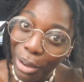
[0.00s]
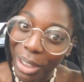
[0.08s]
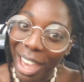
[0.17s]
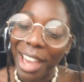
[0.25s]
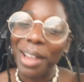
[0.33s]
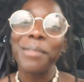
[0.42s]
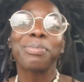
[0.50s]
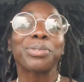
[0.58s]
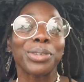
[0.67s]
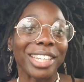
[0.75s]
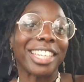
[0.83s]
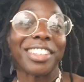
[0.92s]
Okay.
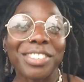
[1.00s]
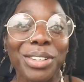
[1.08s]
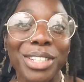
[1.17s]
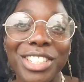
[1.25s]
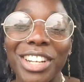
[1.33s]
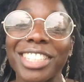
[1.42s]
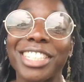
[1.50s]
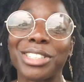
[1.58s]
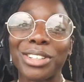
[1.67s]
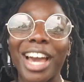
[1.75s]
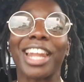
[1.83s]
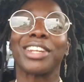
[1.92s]
He gives you instructions.
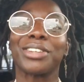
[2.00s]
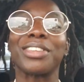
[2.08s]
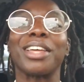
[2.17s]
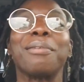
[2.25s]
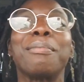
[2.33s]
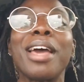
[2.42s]
You got to do them.